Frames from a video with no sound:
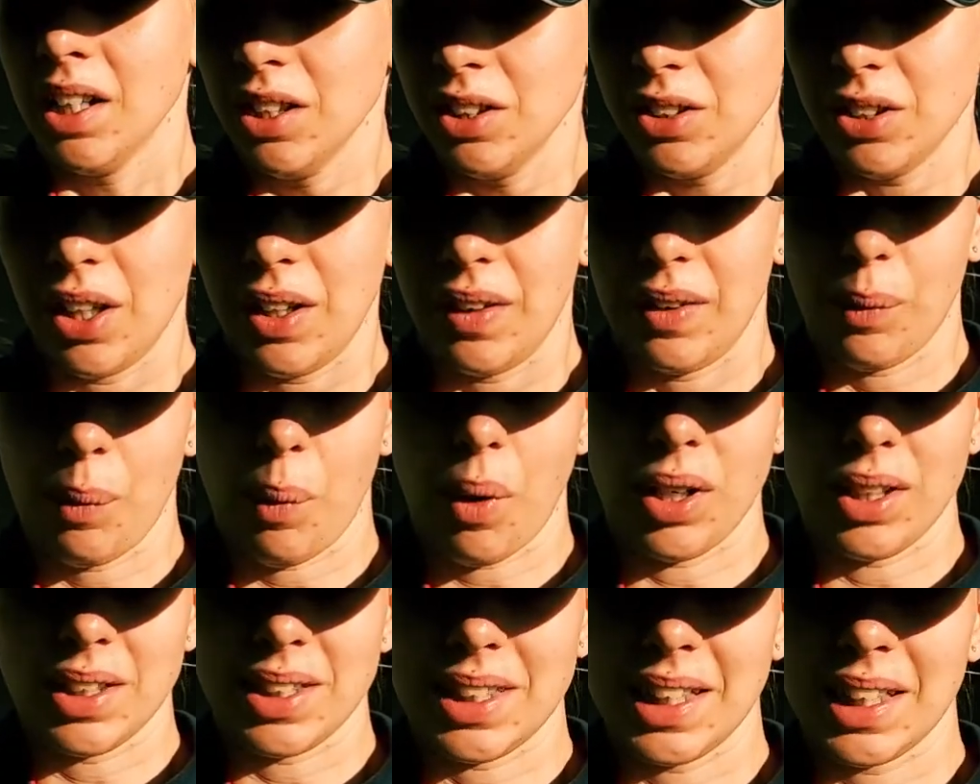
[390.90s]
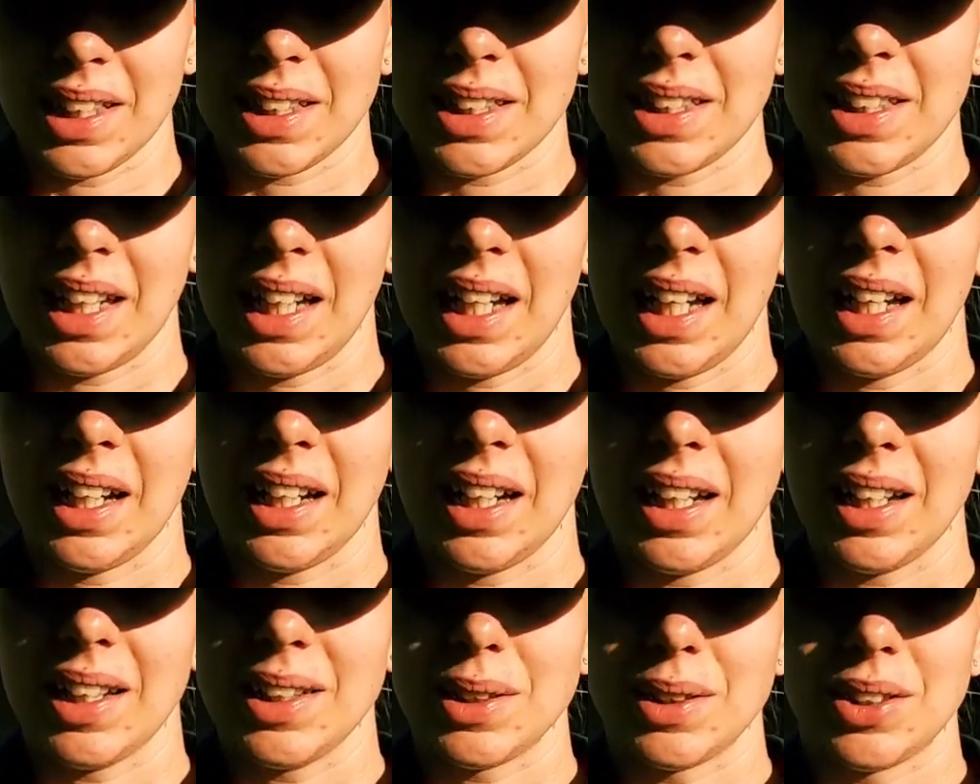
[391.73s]
doing the 160,
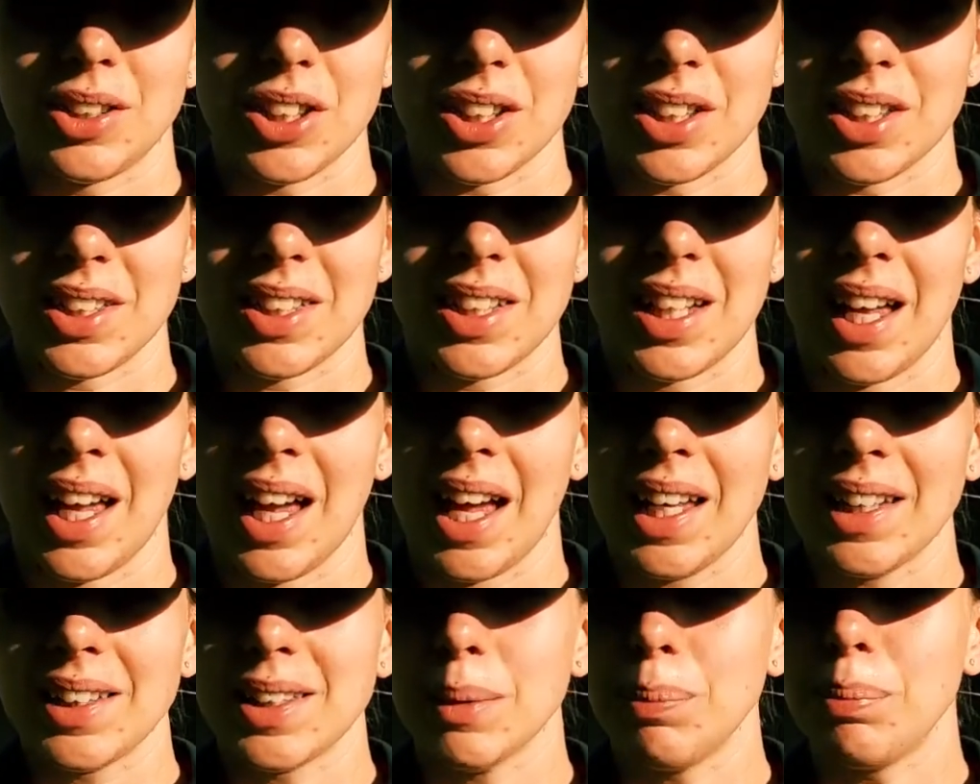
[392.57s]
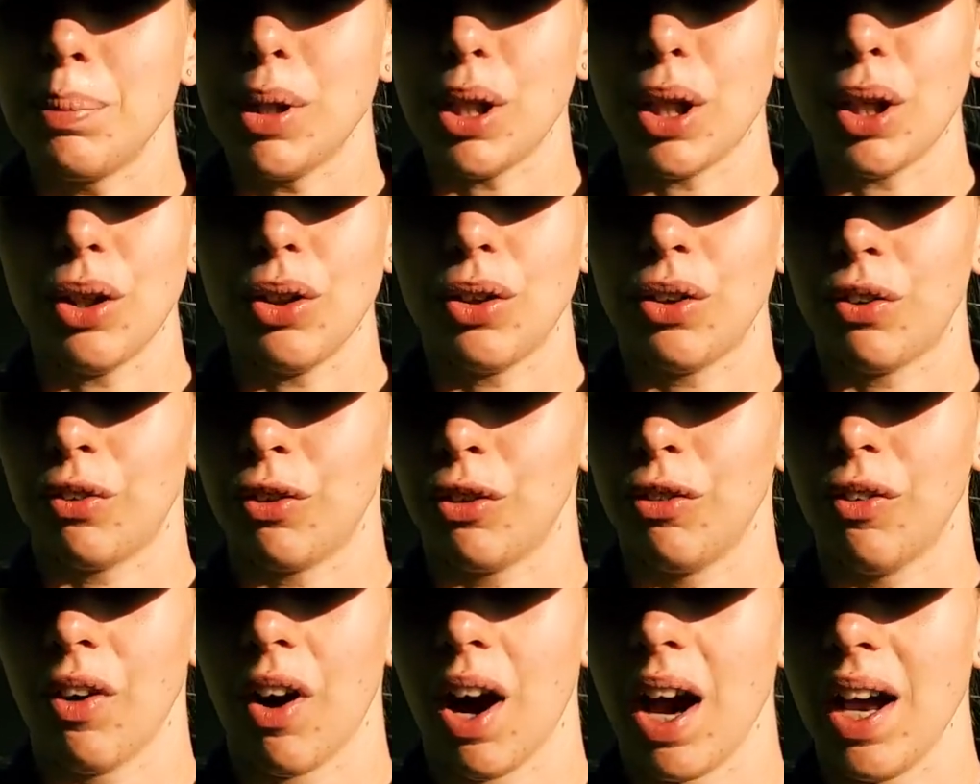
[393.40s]
and it's a
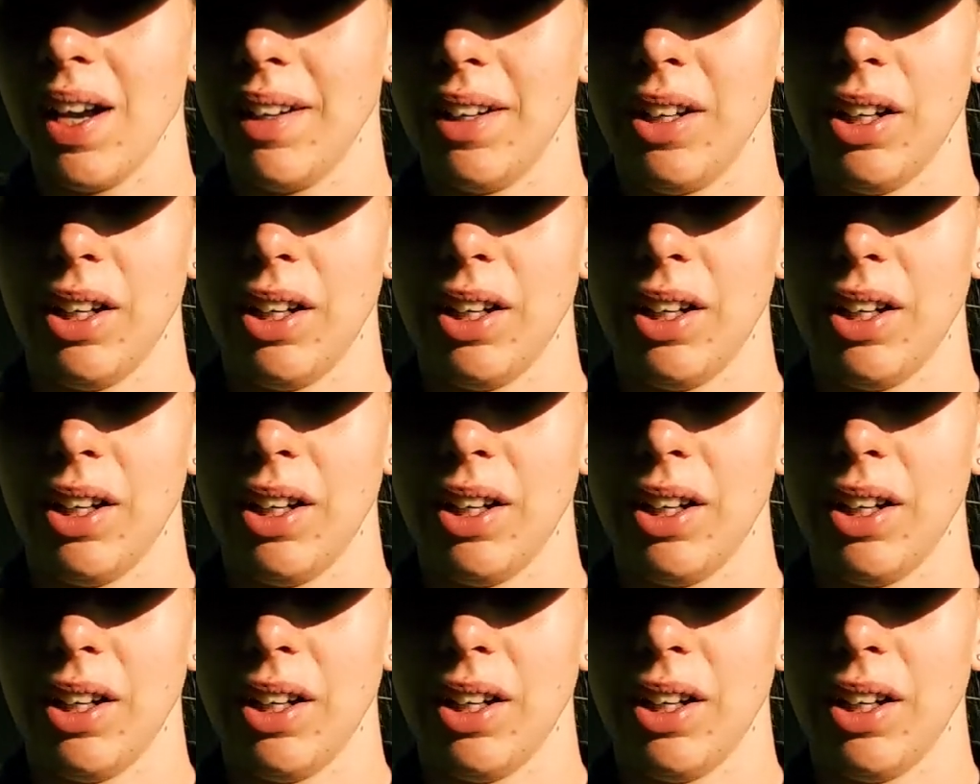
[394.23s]
beautiful ride,